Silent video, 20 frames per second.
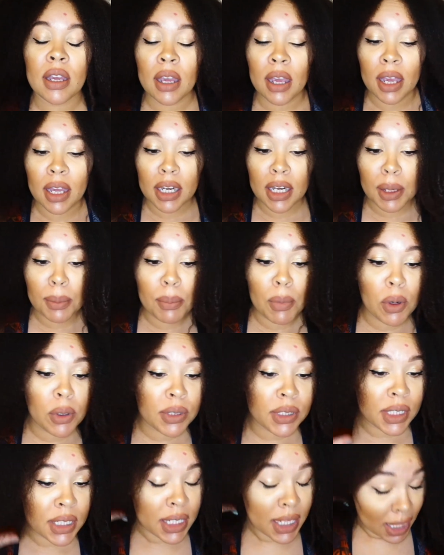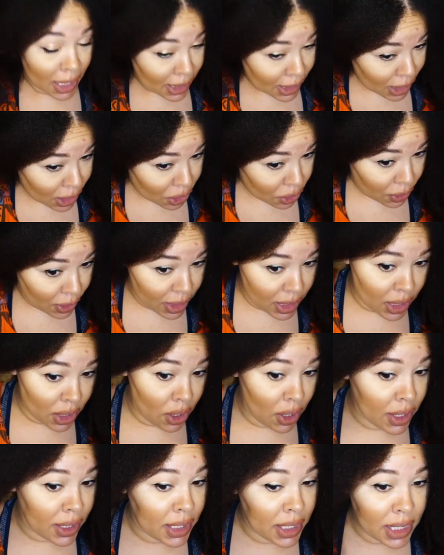And I'm mostly concentrating
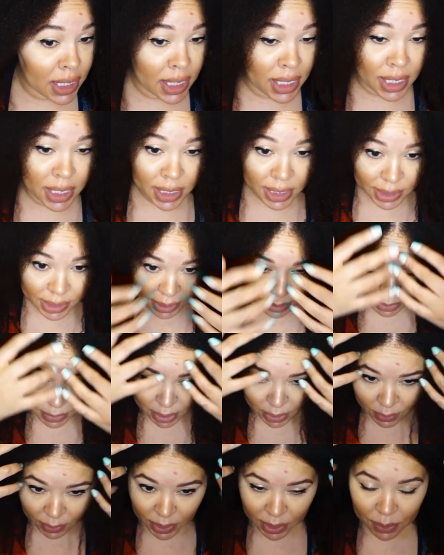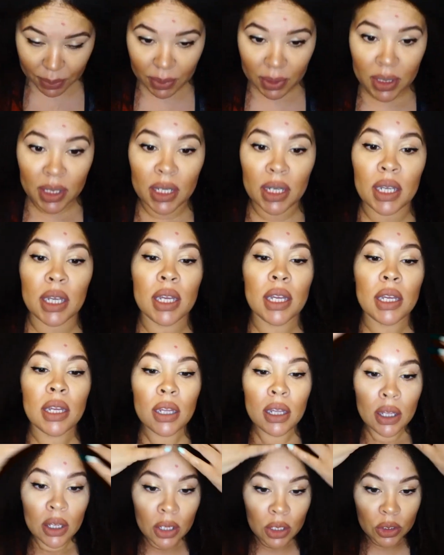on the ends. I'm not really putting it
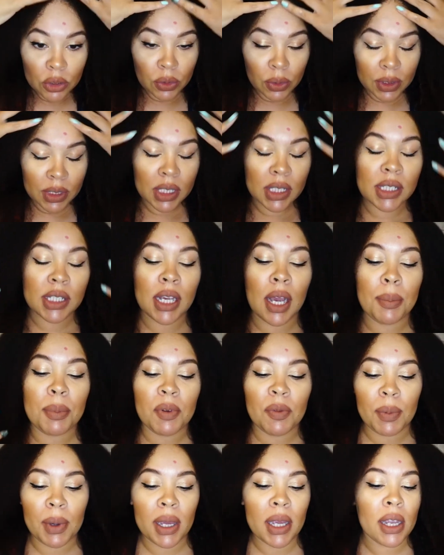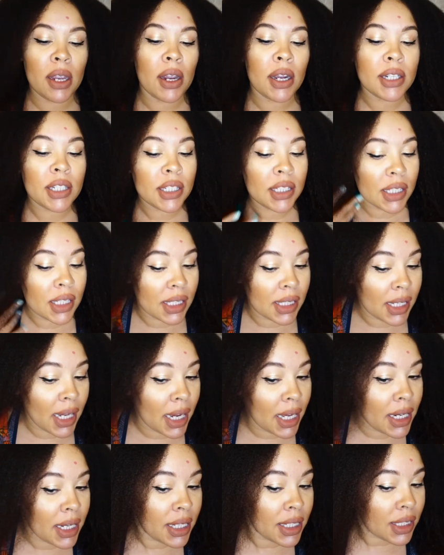towards the top of my hair. I just
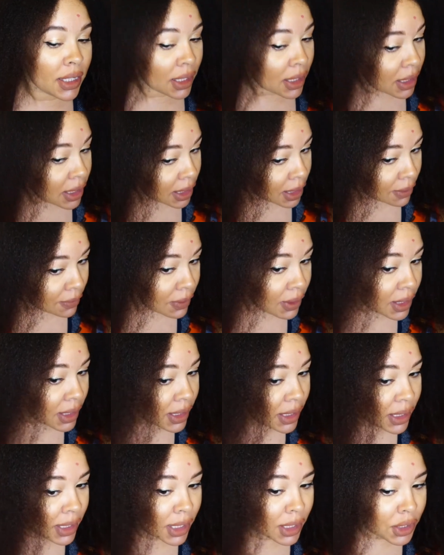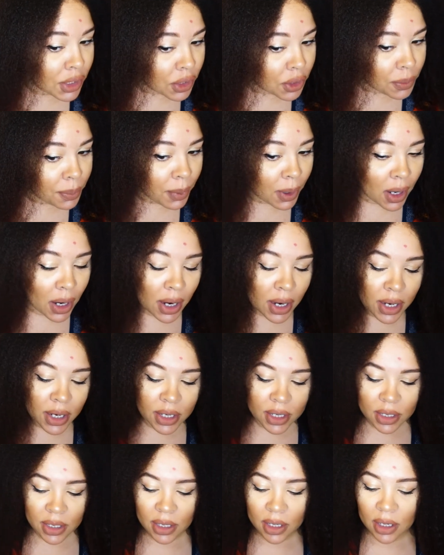decided to leave this center
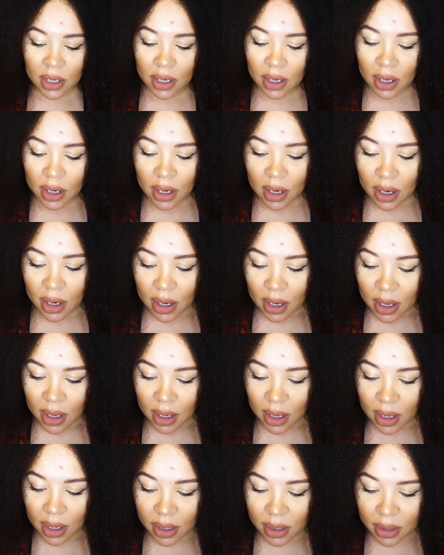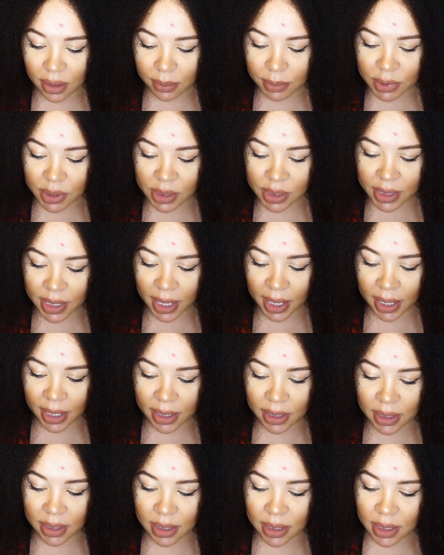part, and I'm just
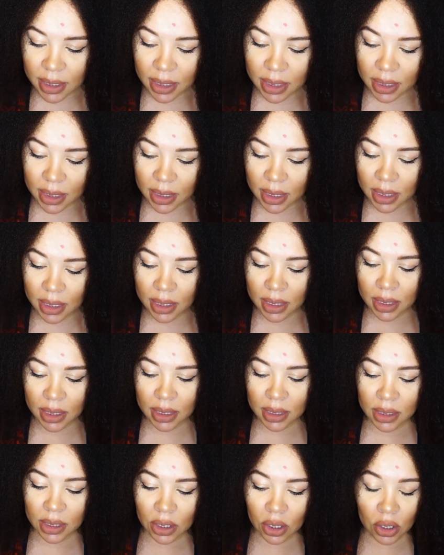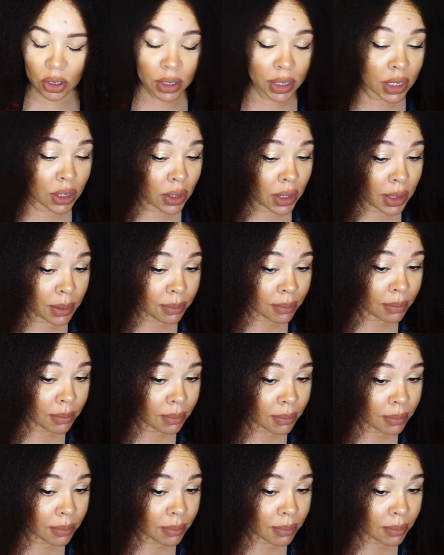adding in the curling cream.